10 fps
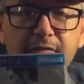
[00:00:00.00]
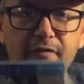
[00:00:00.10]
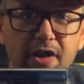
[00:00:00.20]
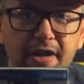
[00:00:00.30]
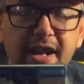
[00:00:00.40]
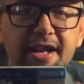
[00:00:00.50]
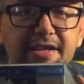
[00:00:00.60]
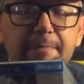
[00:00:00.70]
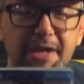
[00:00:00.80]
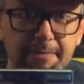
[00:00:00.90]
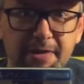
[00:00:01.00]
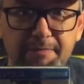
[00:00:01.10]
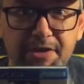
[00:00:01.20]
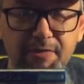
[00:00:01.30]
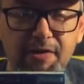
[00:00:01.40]
fun, and it's a beat 'em up
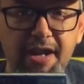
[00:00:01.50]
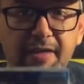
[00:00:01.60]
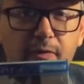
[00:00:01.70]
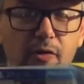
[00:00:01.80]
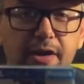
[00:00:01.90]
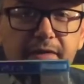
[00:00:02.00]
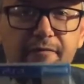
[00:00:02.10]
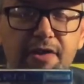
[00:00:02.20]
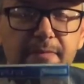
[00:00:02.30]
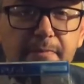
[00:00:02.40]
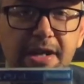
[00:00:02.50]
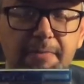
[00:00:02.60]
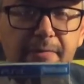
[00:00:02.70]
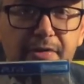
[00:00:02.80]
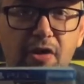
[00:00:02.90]
too. Okay, quirky, fun, beat 'em
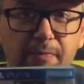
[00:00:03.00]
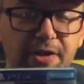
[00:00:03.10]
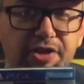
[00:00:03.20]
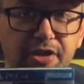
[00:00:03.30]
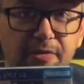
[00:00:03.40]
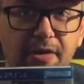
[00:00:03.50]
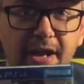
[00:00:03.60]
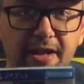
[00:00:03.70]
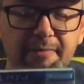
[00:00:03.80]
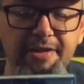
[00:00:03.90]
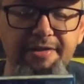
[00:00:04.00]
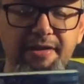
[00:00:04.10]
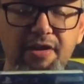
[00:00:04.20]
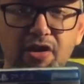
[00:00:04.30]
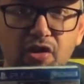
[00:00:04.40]
up with RPG elements.
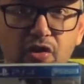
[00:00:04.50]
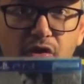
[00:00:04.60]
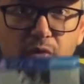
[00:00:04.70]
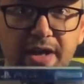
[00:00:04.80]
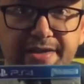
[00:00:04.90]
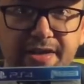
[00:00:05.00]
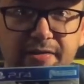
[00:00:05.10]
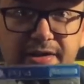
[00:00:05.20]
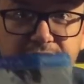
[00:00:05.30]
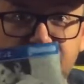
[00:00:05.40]
Great series. You